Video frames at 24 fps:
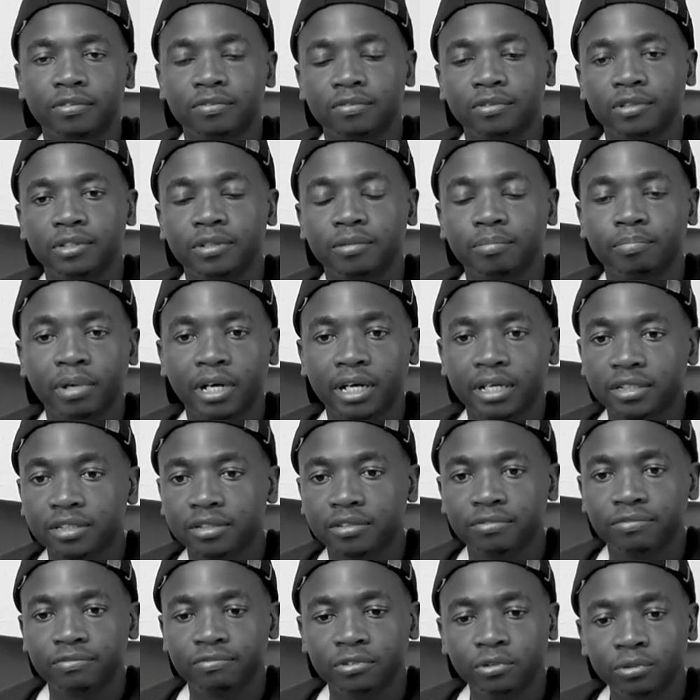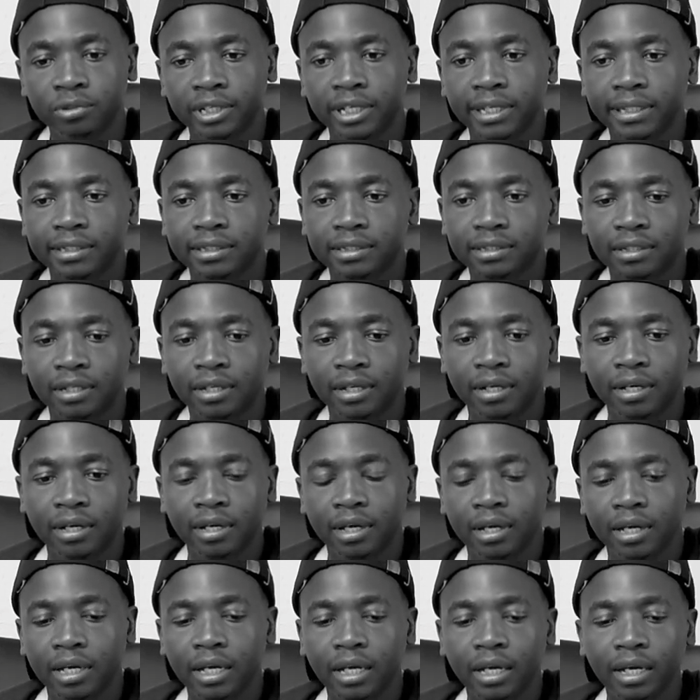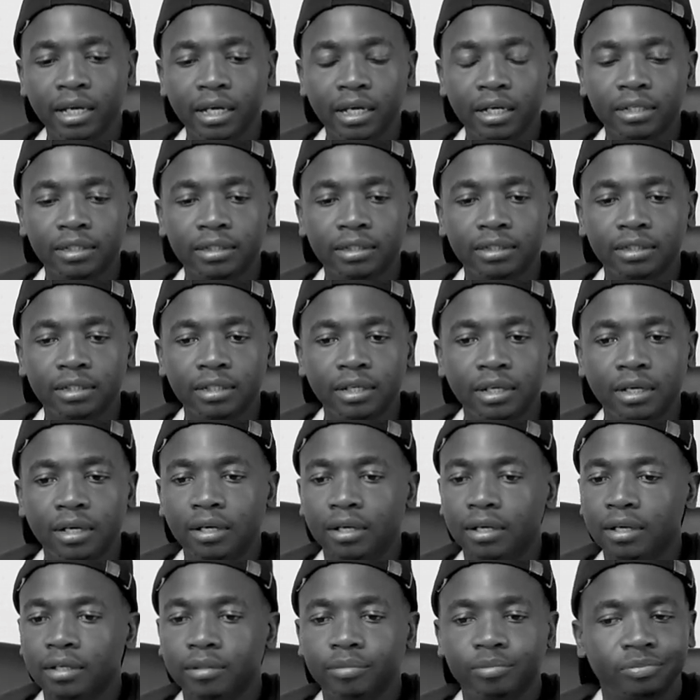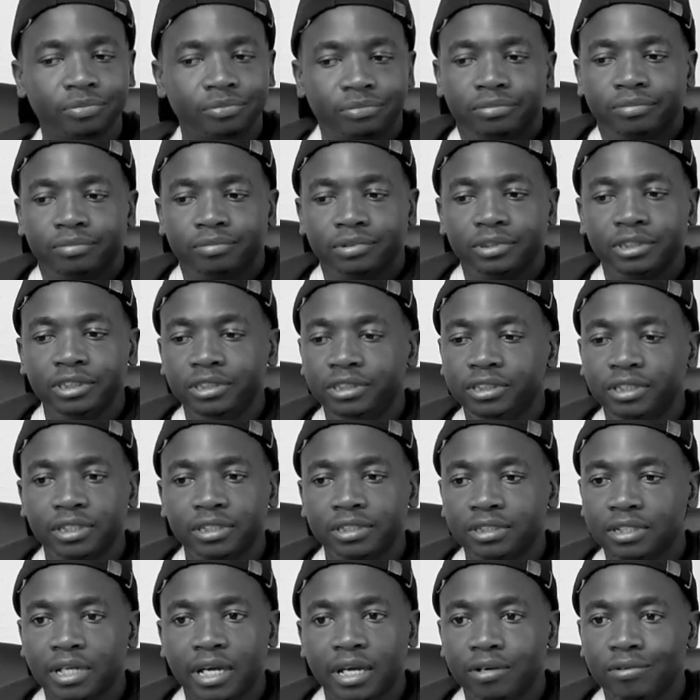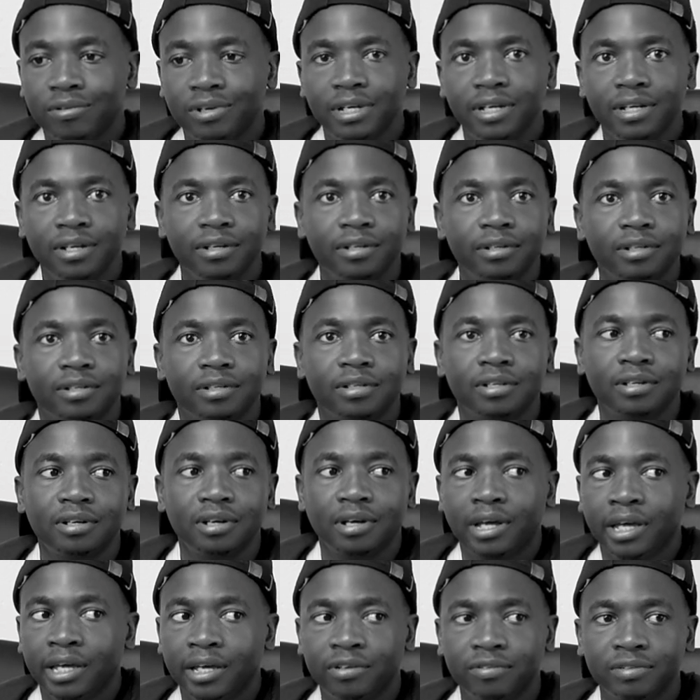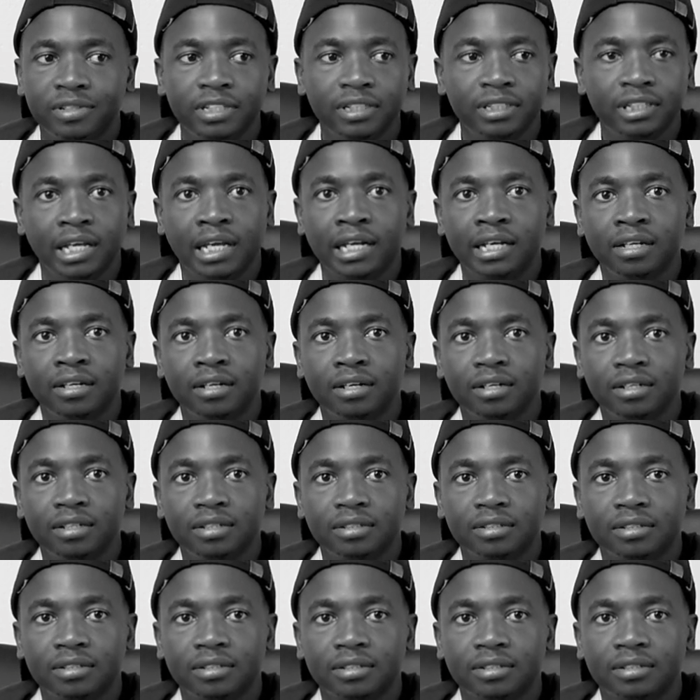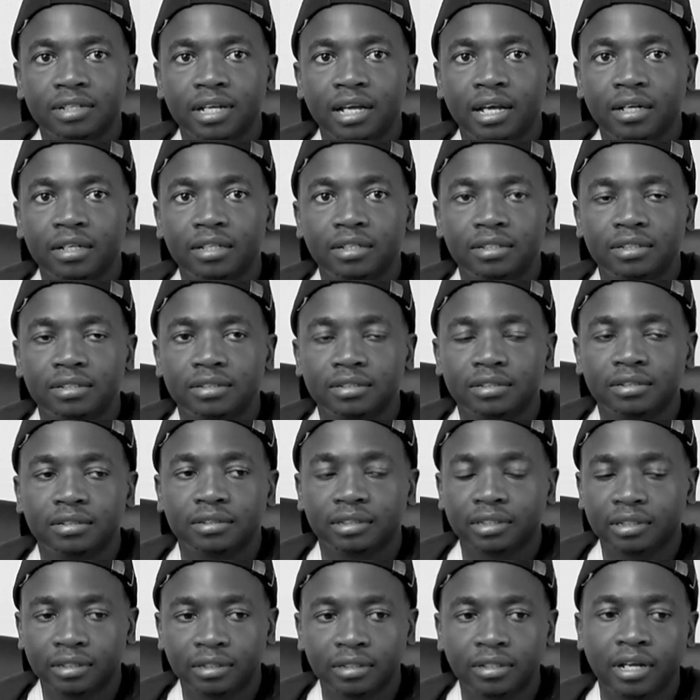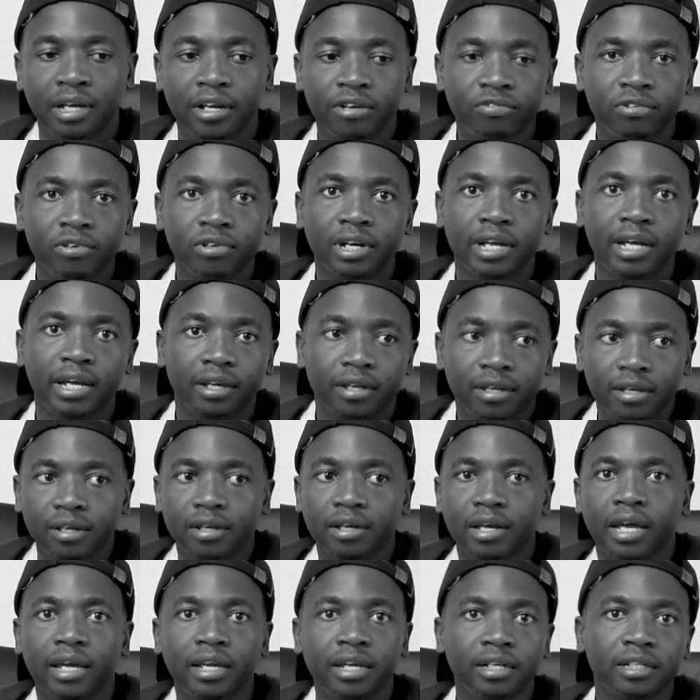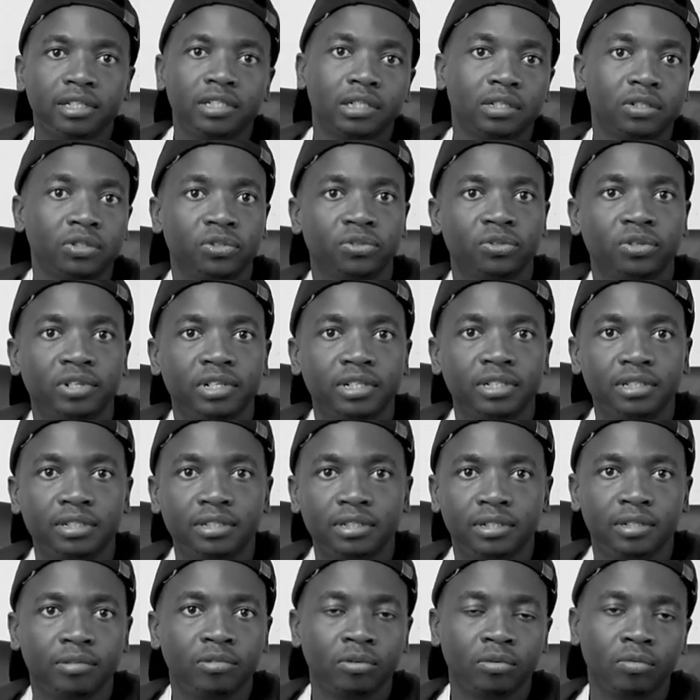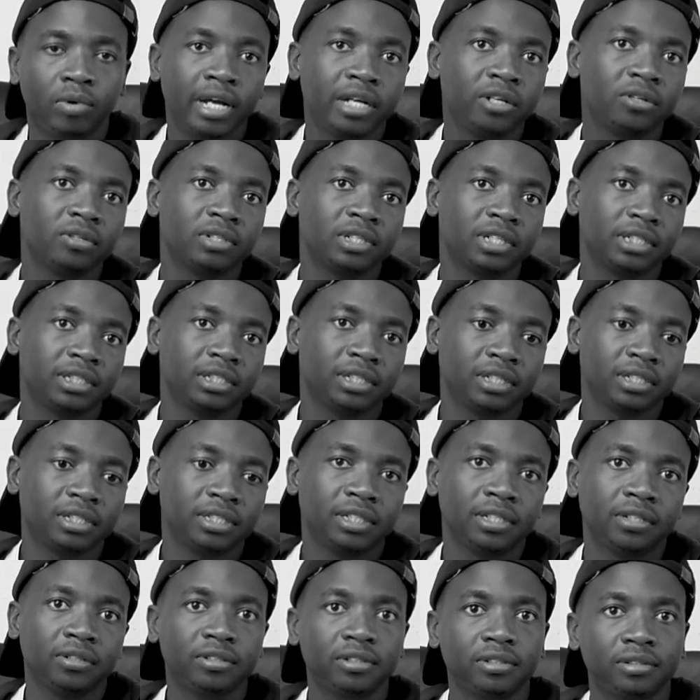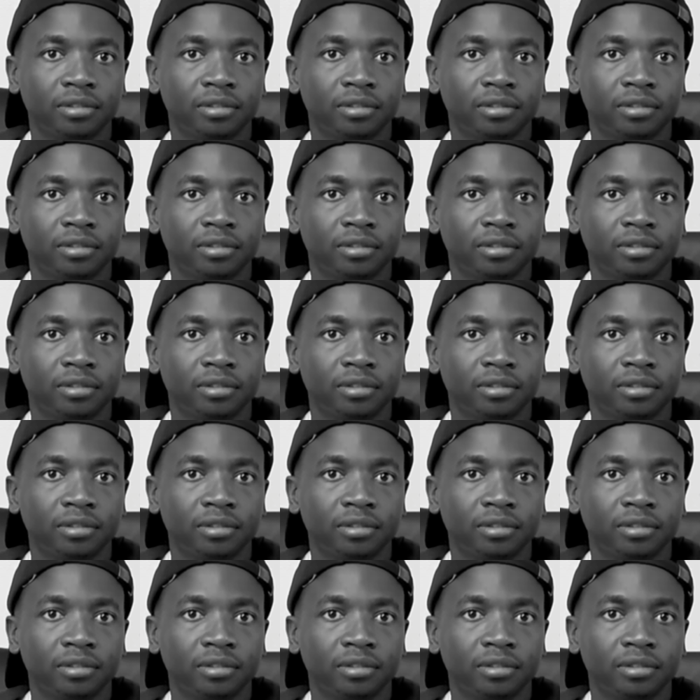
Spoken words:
for the past few years, and just like, okay, I have this talent that I feel like I can tell stories. Why don't I just tell?